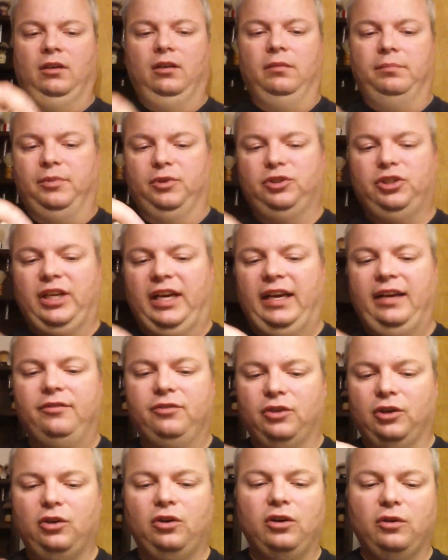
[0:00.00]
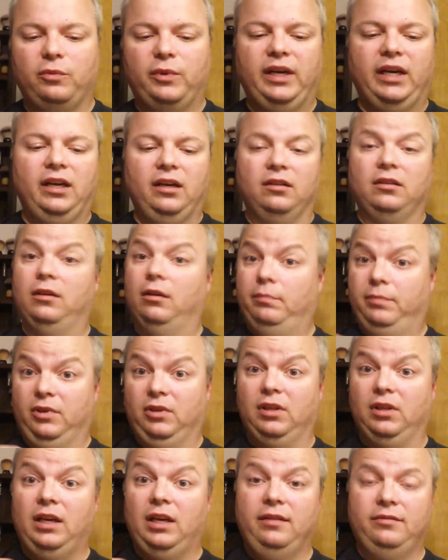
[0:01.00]
Hope your shaves are going well. Hope
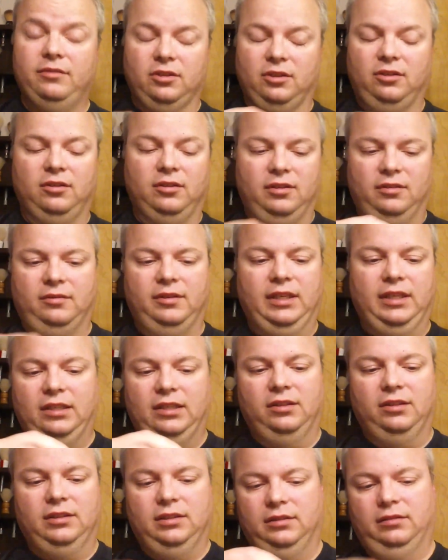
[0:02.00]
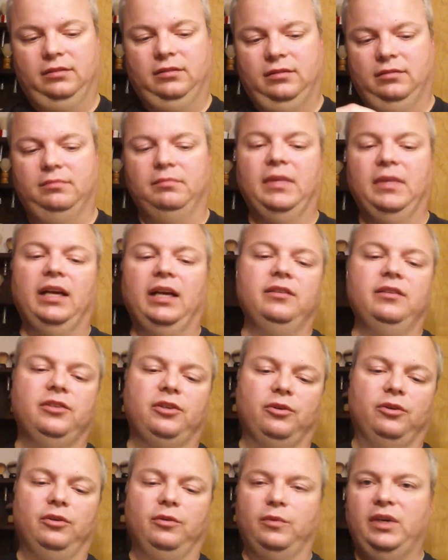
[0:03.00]
your lives are going well. Mine's
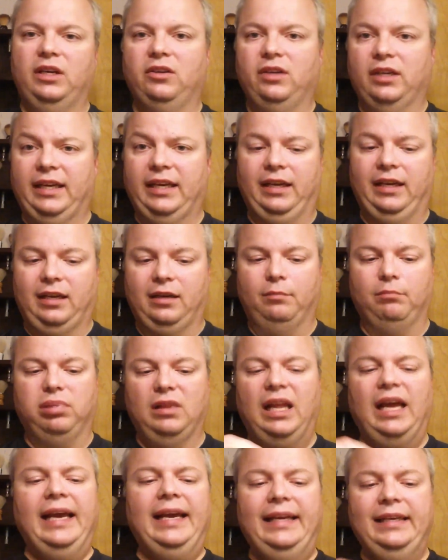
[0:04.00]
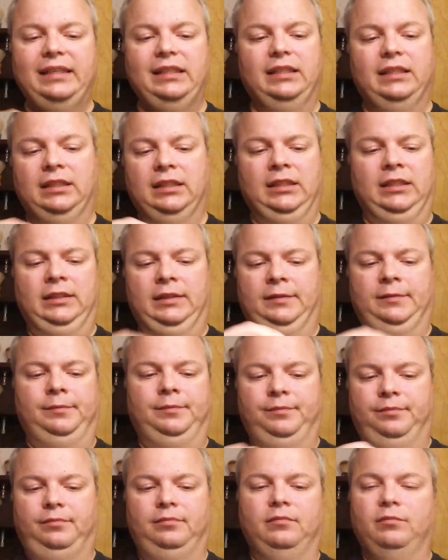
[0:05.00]
going well. Can't complain.
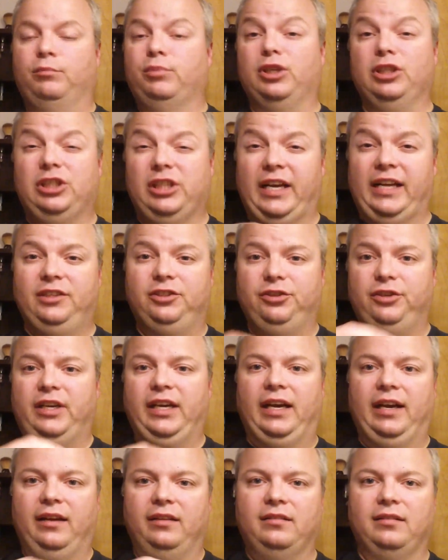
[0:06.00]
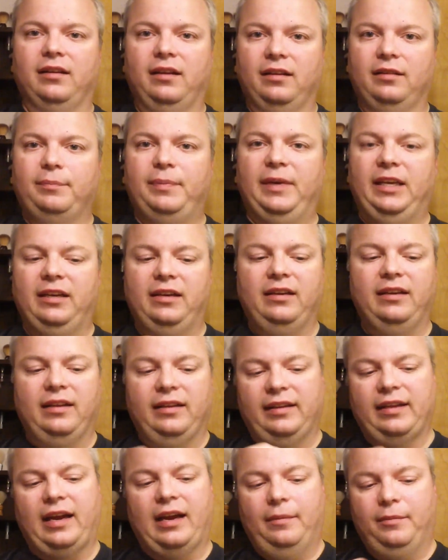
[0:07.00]
Appreciate you guys uh, spending
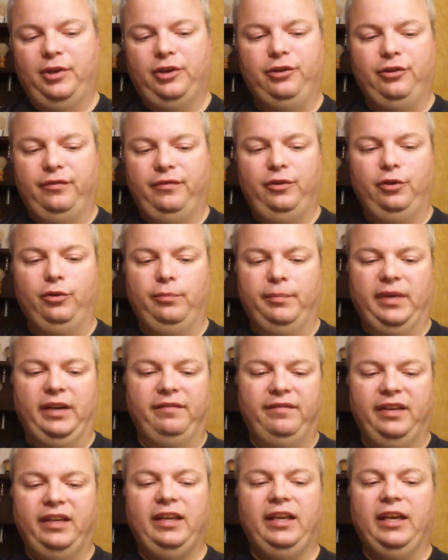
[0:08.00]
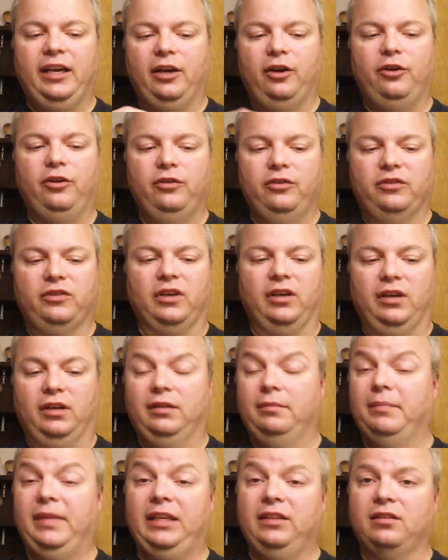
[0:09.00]
the time you do viewing my videos. Uh,
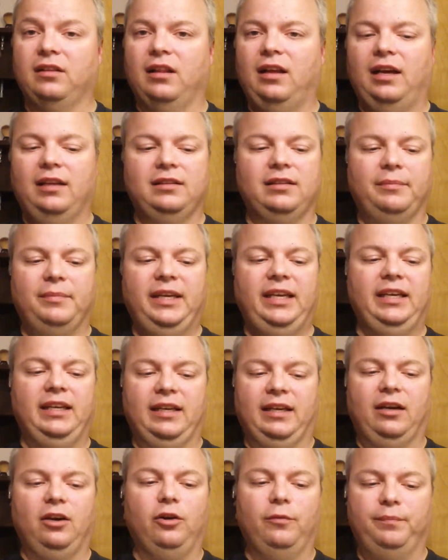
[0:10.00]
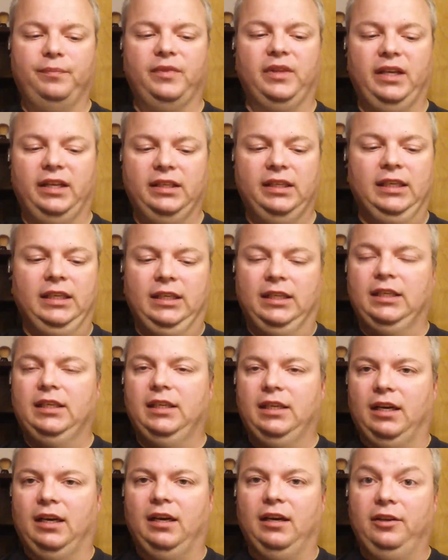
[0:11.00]
it means a lot to me, and I hope that
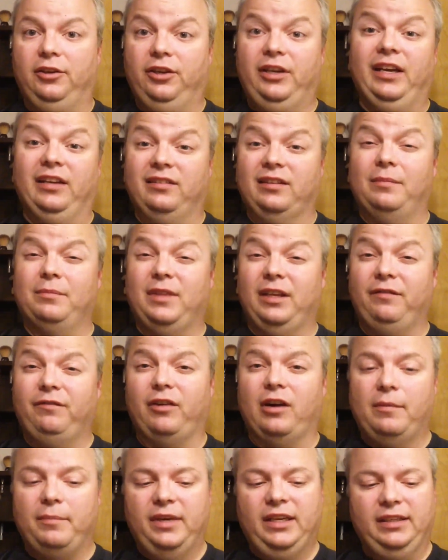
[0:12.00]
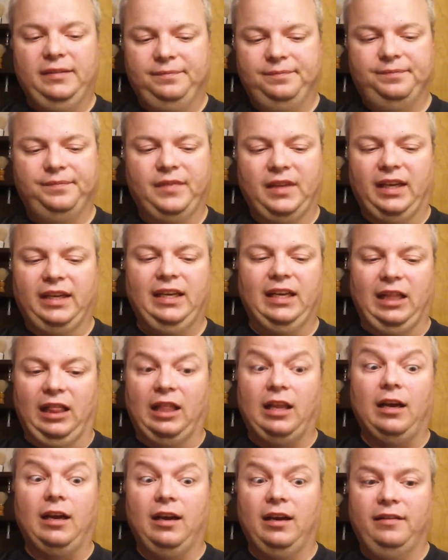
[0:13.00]
uh, you get something from it. I get a
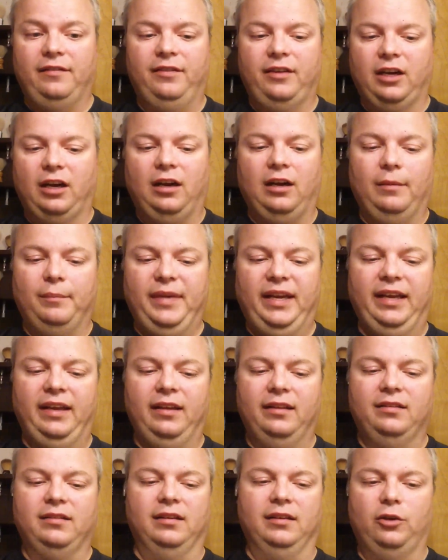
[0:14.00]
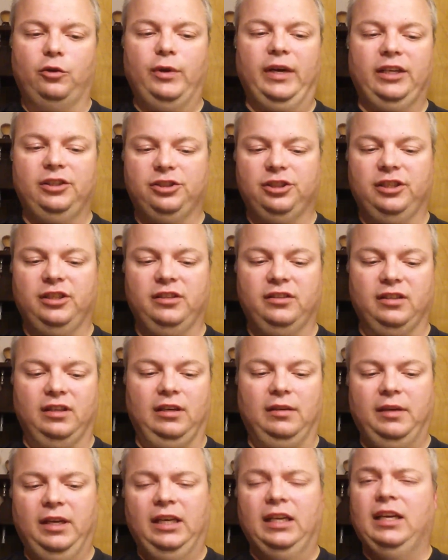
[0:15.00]
lot of comments and questions,
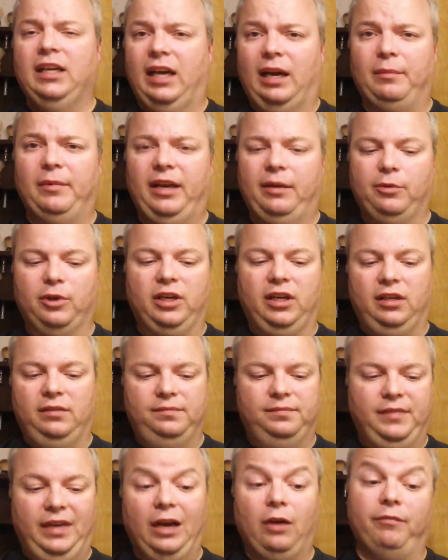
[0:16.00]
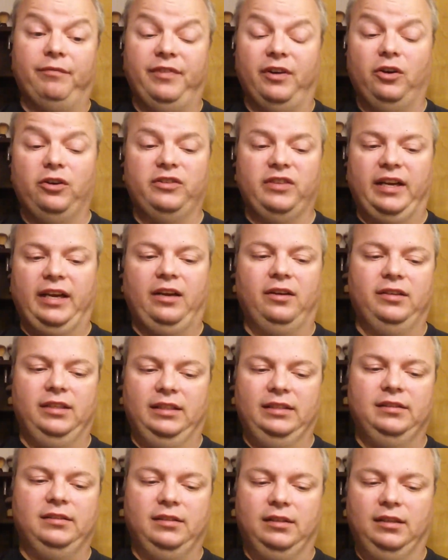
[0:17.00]
and I'm able to help folks out,
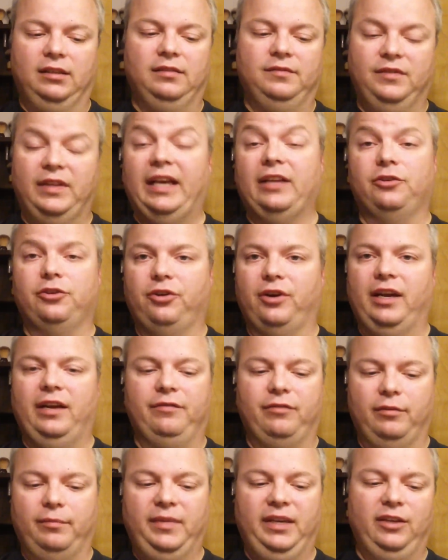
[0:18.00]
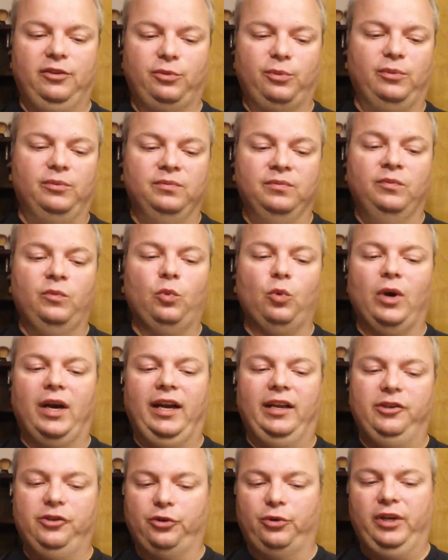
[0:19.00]
and uh, that's great for me. It's
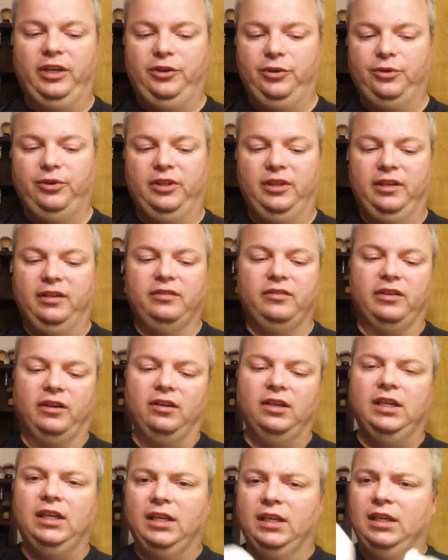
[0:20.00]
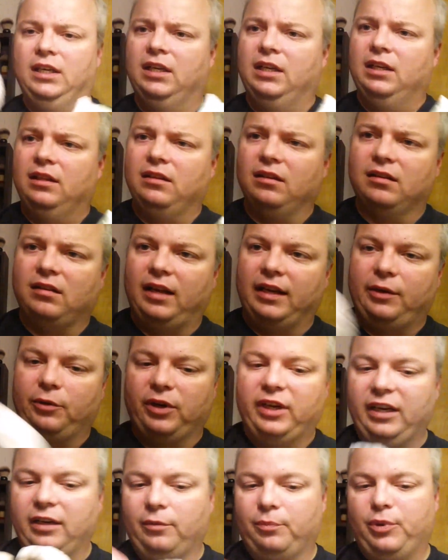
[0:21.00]
why I enjoy doing this. So, looks like
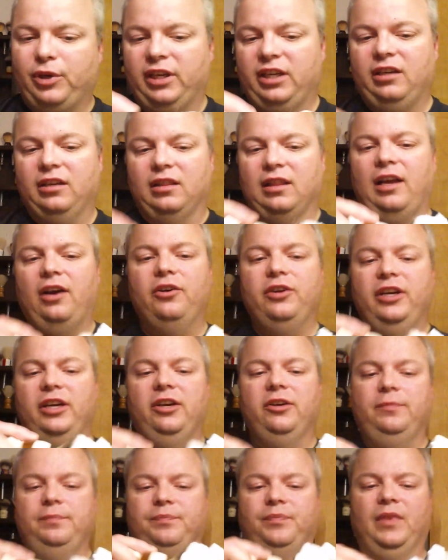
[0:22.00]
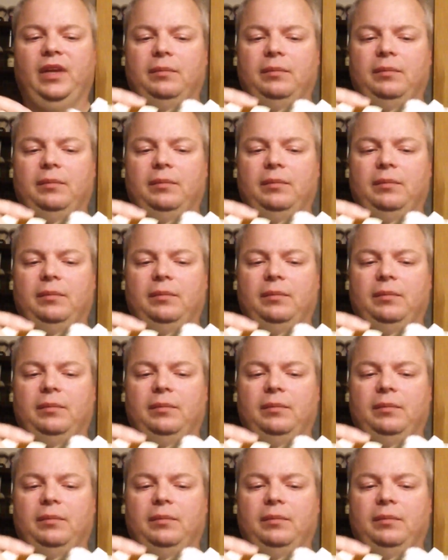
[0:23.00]
we're getting a pretty good load here.